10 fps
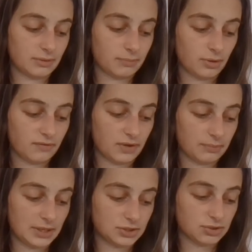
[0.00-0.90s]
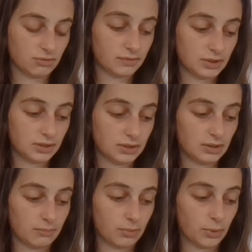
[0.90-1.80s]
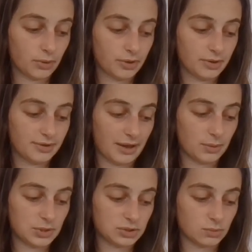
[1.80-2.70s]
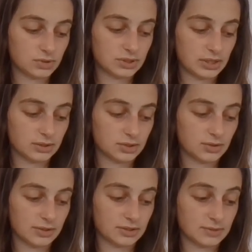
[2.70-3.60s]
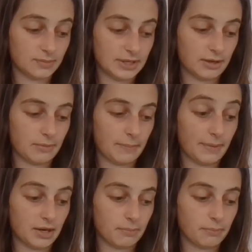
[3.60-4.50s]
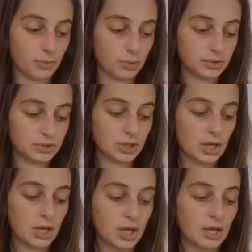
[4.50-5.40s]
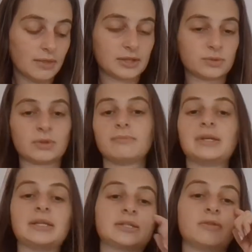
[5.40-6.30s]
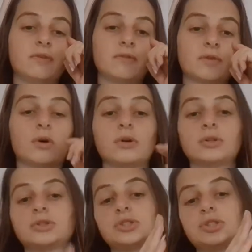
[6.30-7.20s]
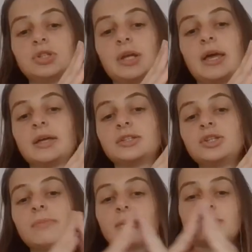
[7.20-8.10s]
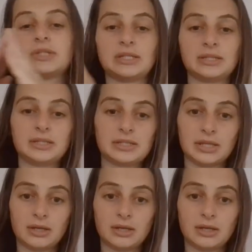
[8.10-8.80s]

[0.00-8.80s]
a perfect picture of it in the book. I wish there was, so I could explain it a bit better, but that's what it means. If you've got two mountains